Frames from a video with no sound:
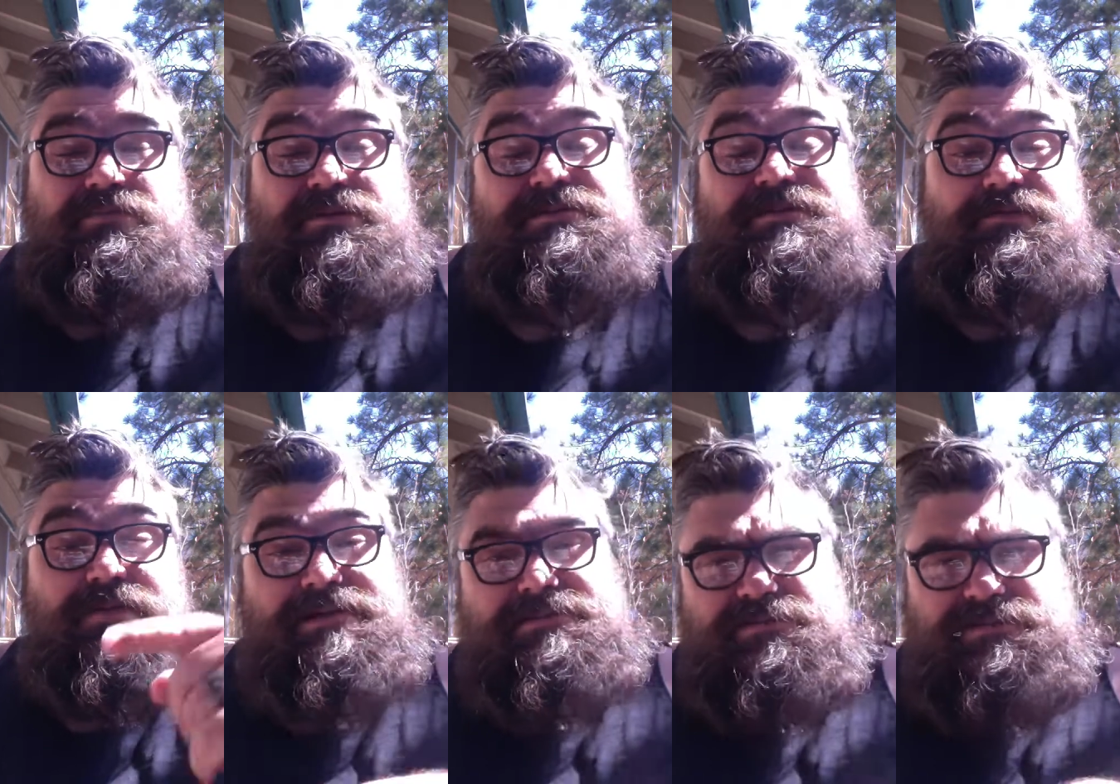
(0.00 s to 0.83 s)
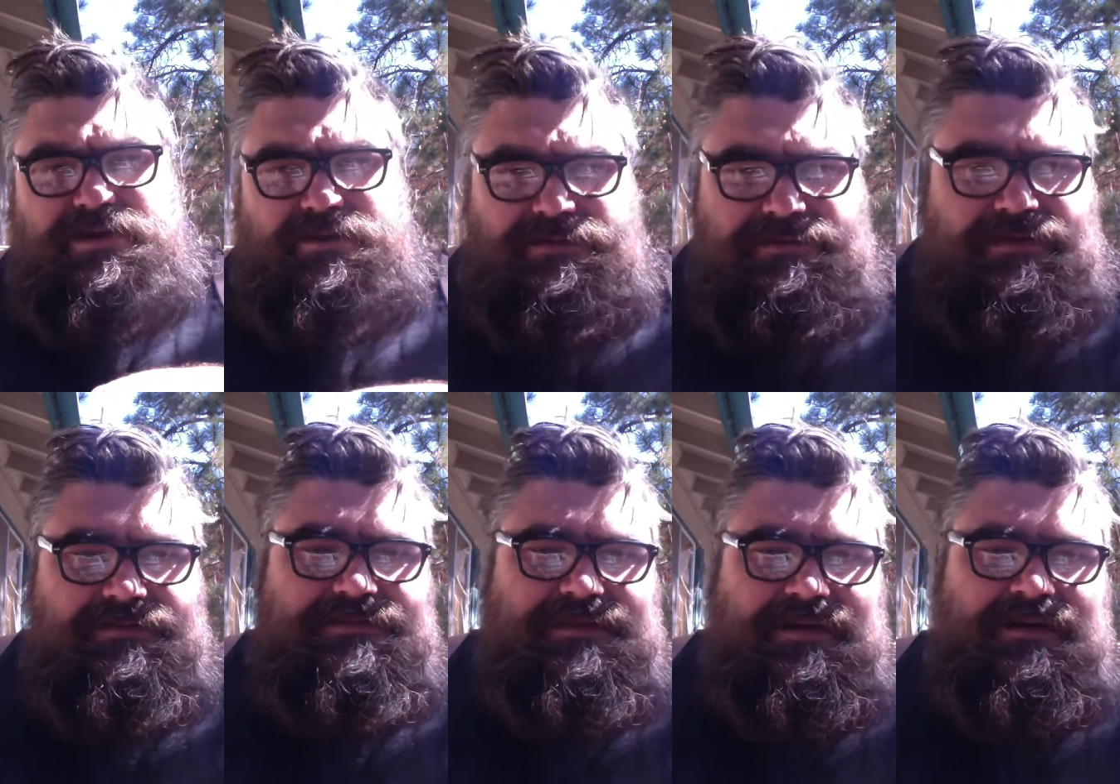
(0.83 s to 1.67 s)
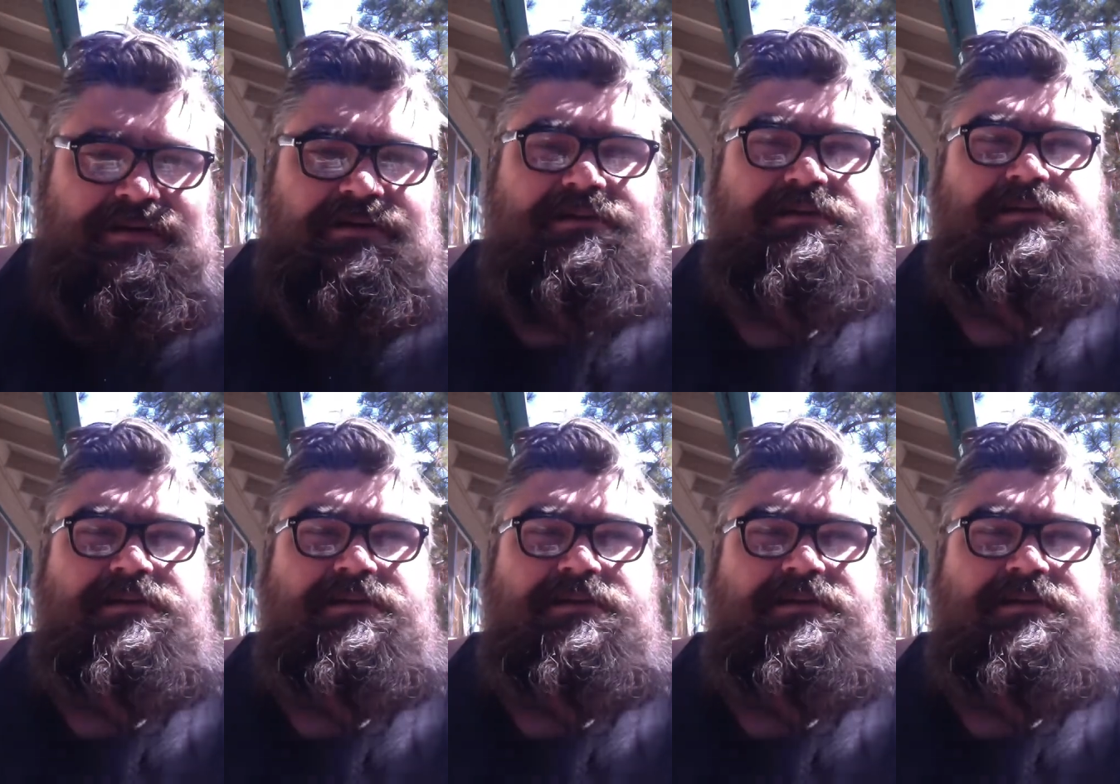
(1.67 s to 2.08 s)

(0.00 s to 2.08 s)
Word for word: person who asked was Oakes Outside.